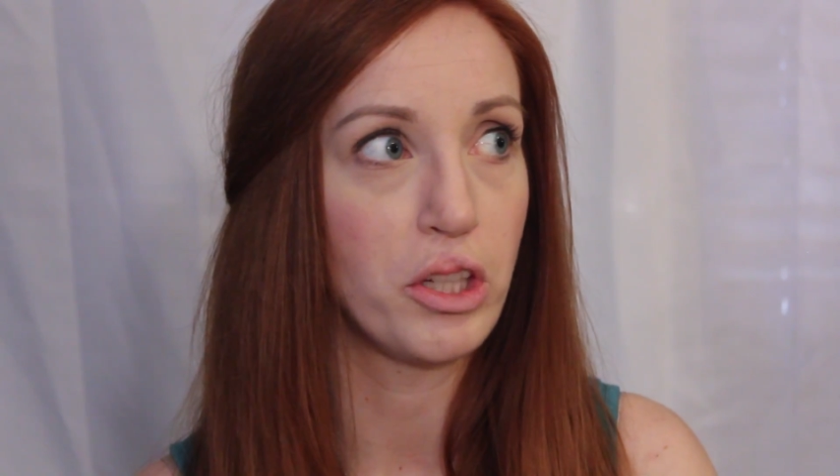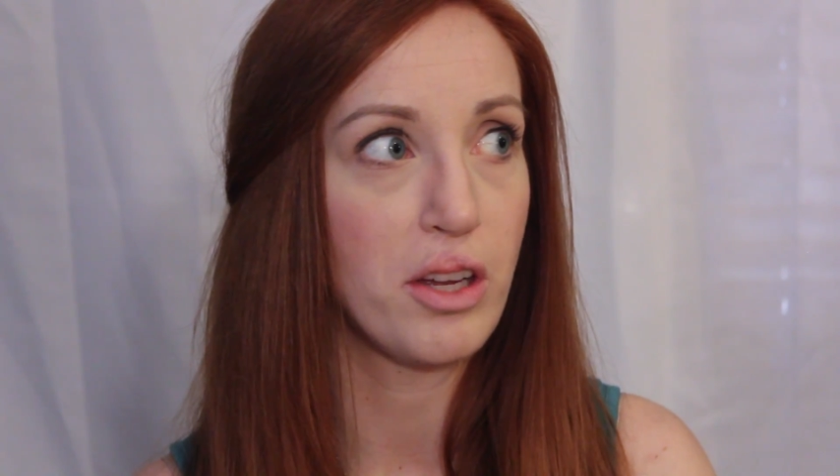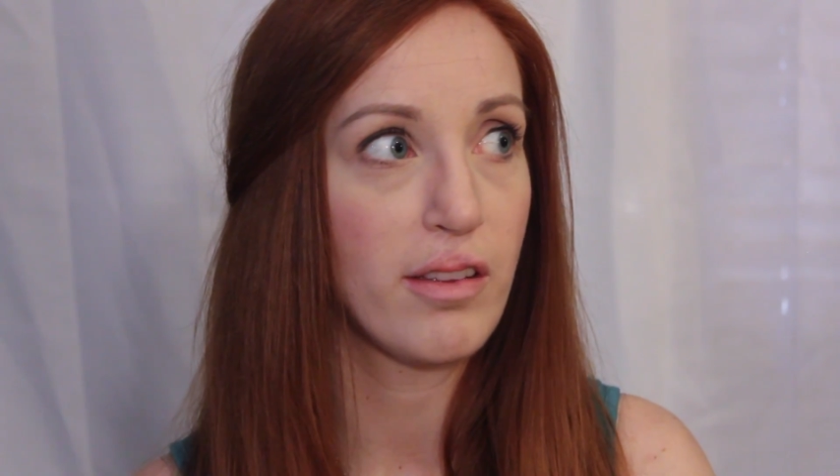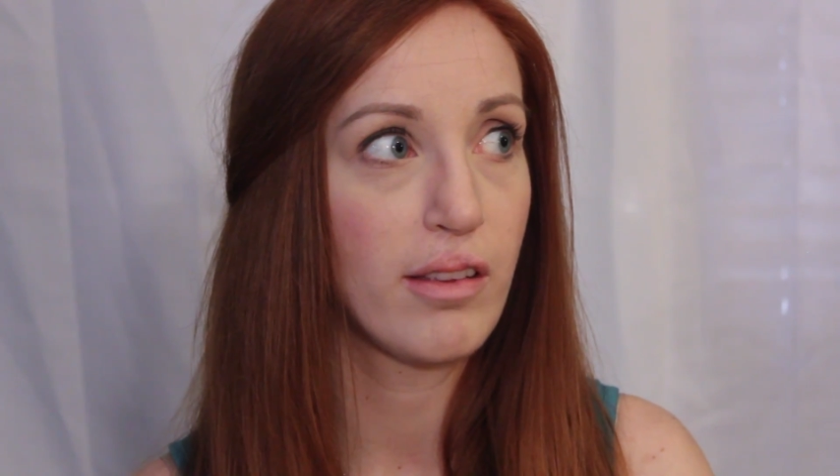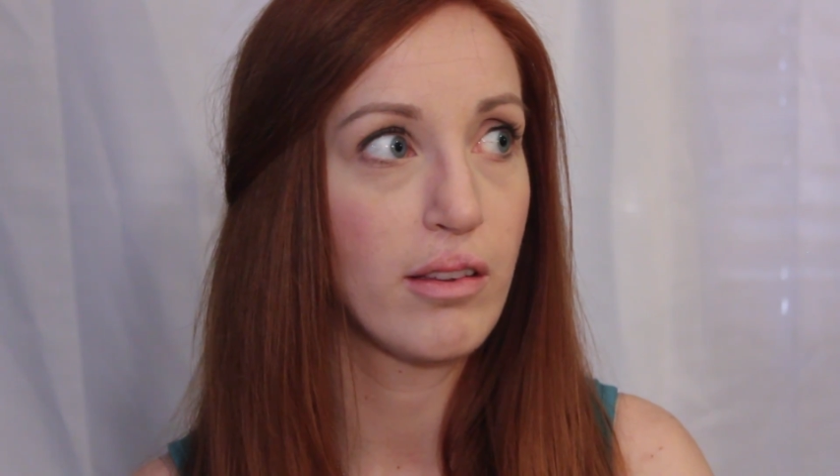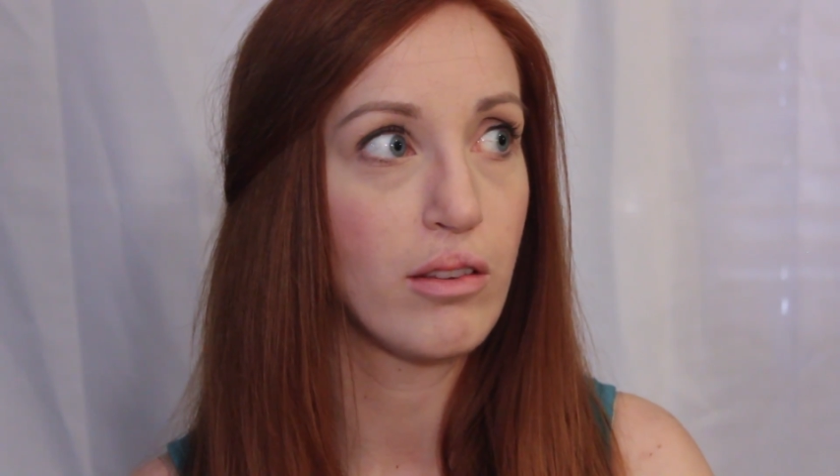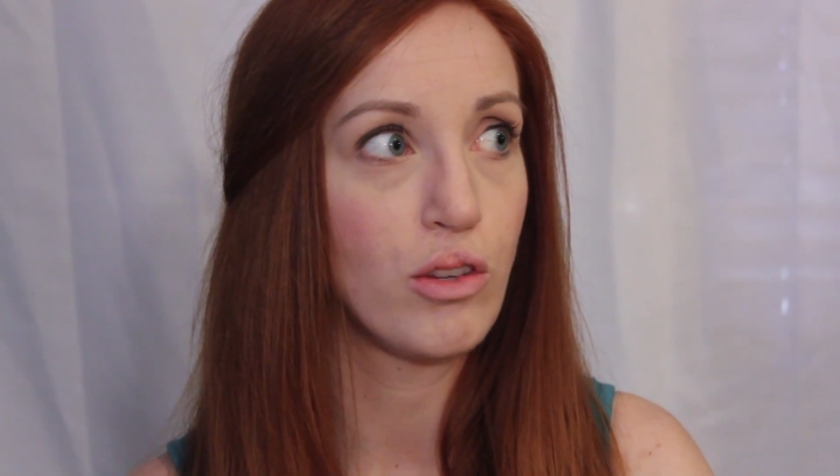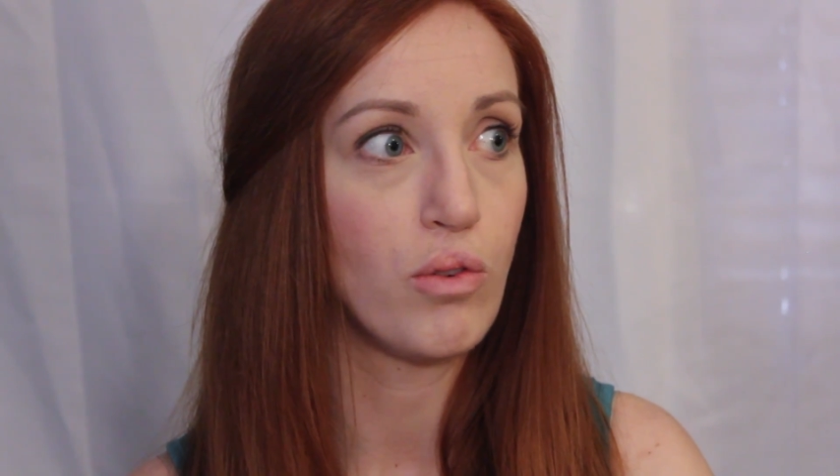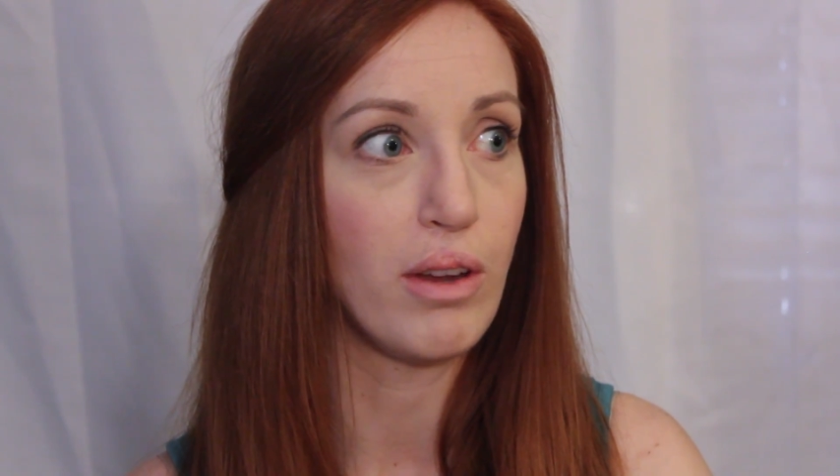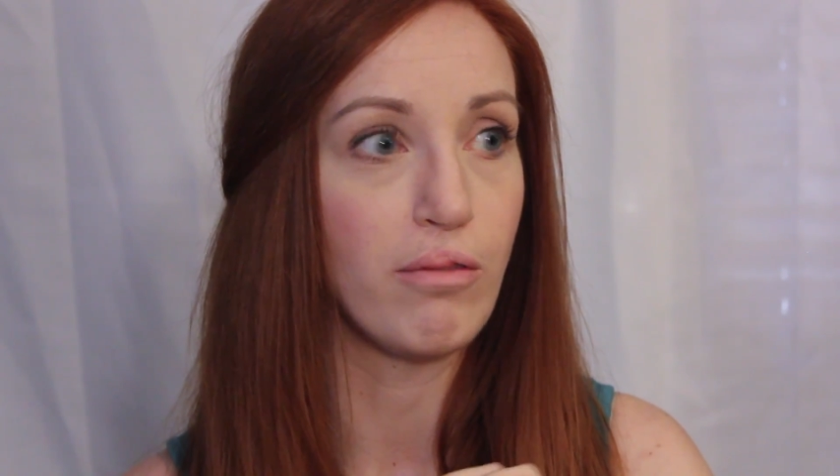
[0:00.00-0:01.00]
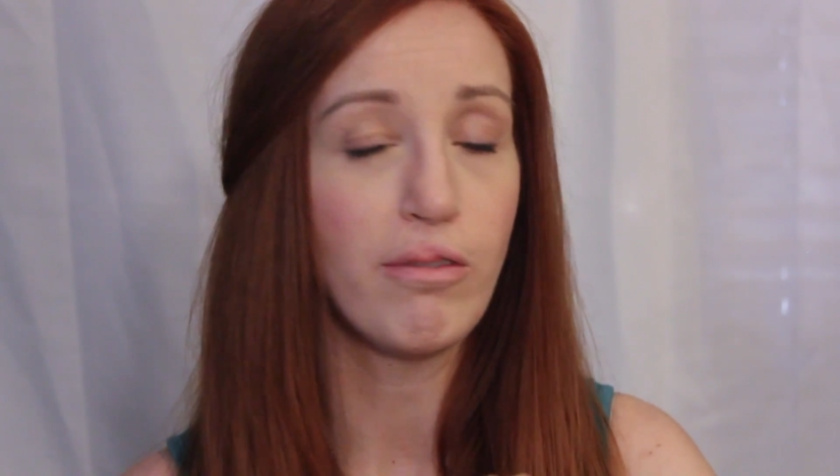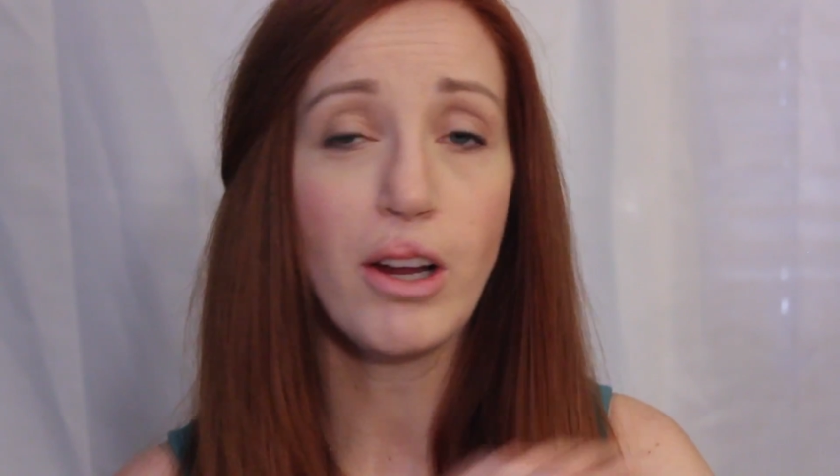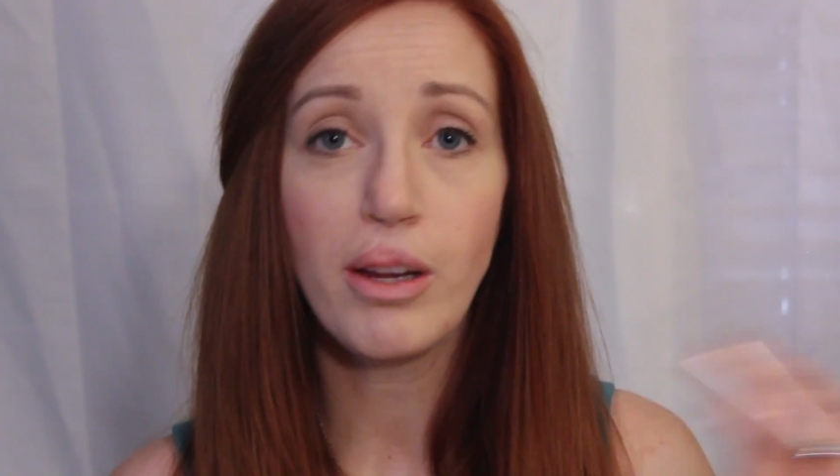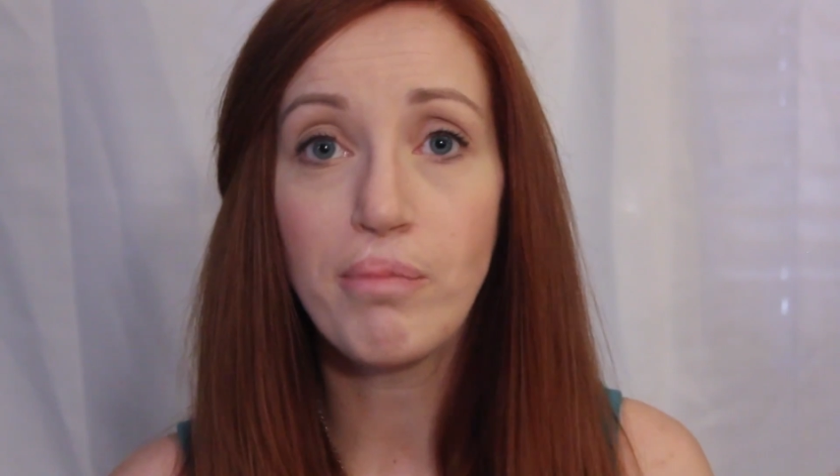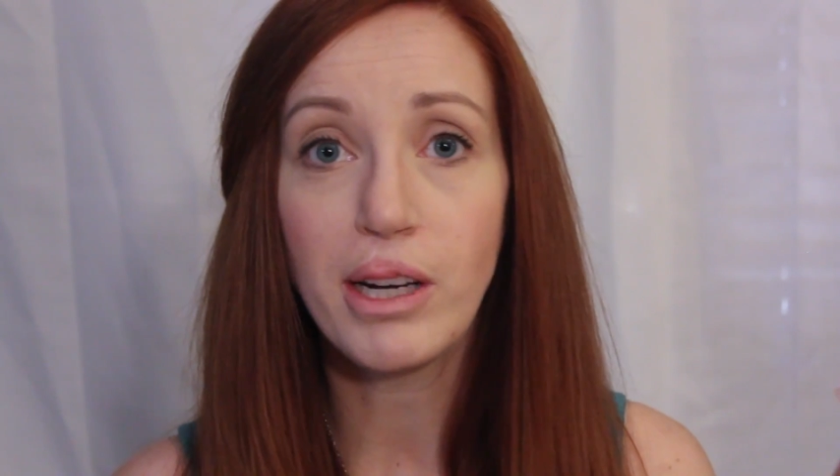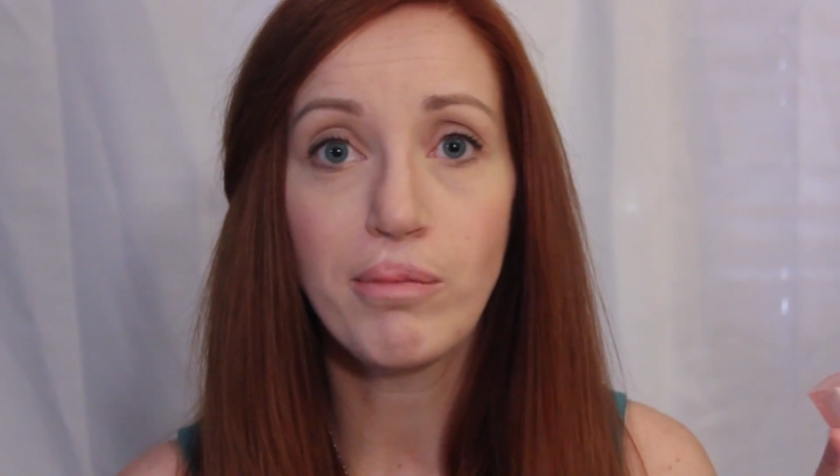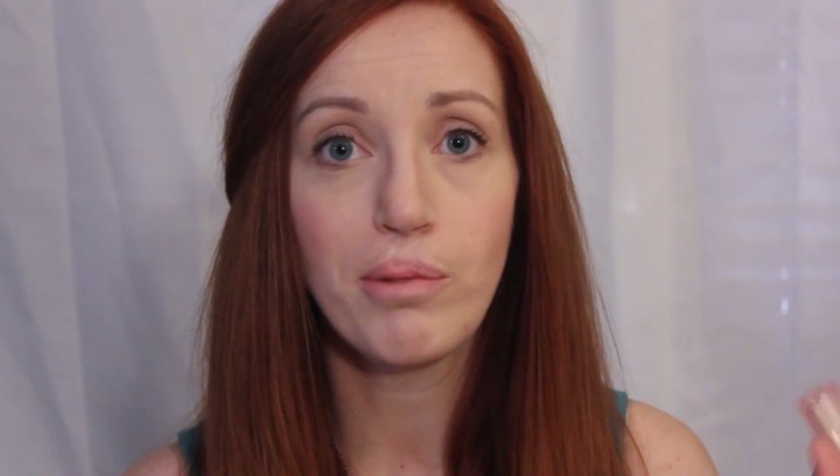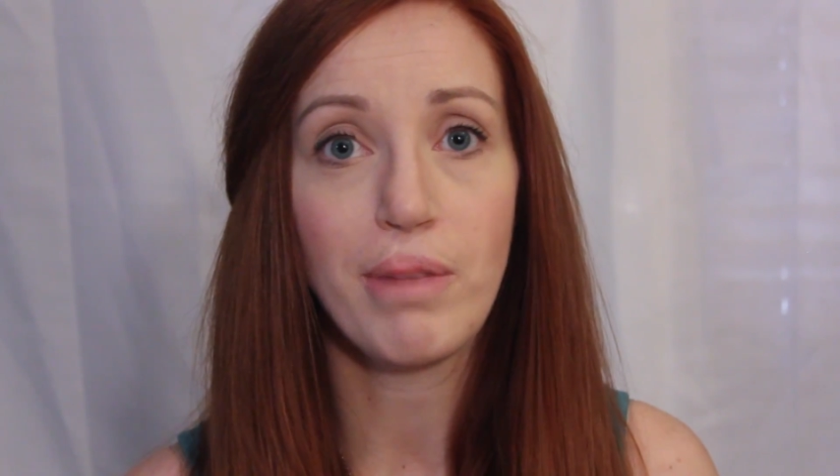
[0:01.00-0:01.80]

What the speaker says: just doing very minimal